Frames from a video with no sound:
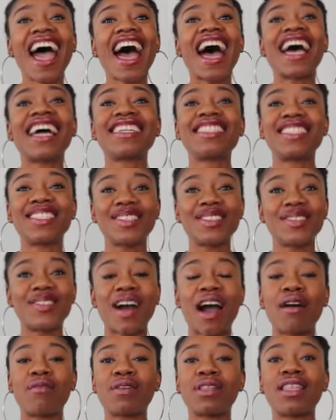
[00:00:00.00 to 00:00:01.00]
I do.
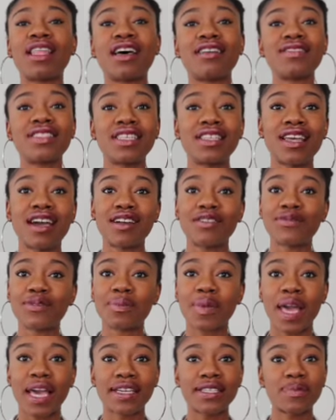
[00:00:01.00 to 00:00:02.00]
I would love to learn
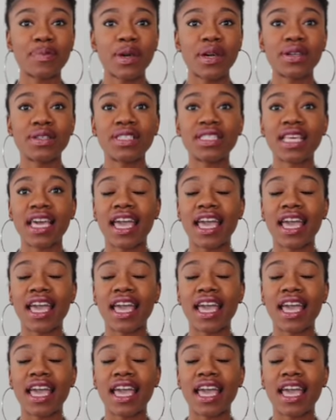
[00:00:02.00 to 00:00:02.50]
from experts,